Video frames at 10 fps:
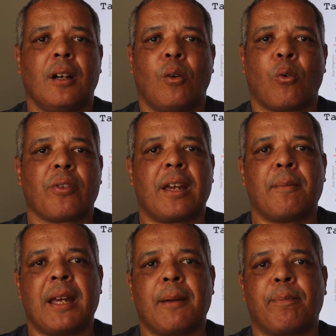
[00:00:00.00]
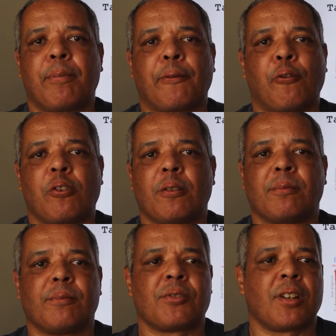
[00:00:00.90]
or they may
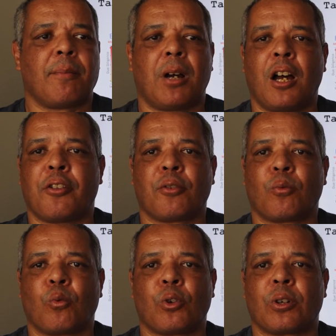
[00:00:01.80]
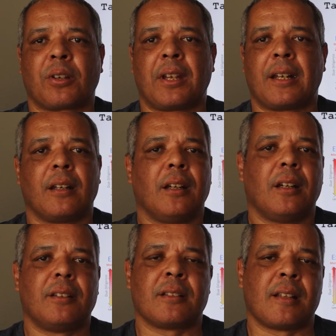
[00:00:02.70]
perform some other work that
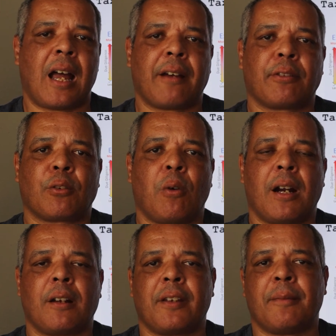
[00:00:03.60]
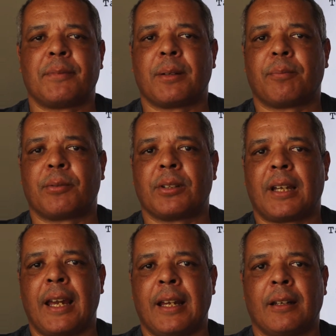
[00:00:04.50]
does not require them to
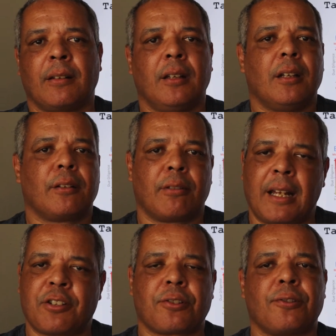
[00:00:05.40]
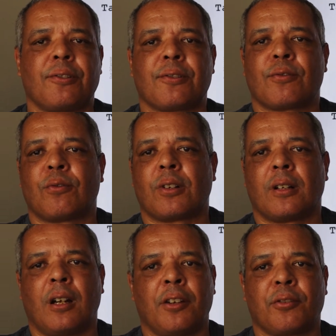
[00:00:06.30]
gain credentials
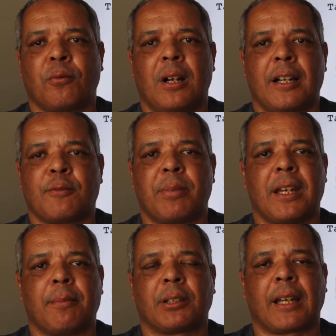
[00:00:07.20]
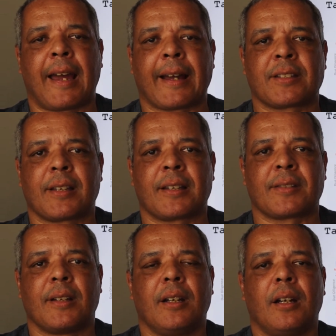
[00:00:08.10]
or otherwise be able to
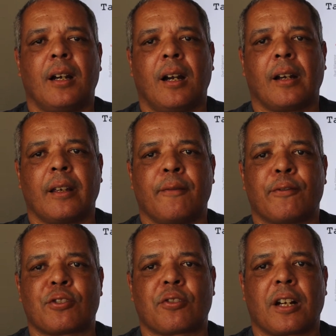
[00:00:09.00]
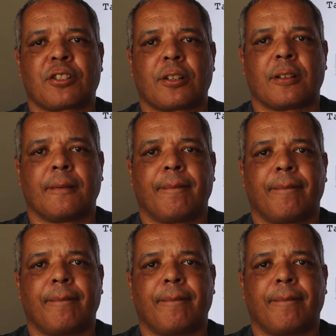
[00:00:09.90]
access our infrastructure.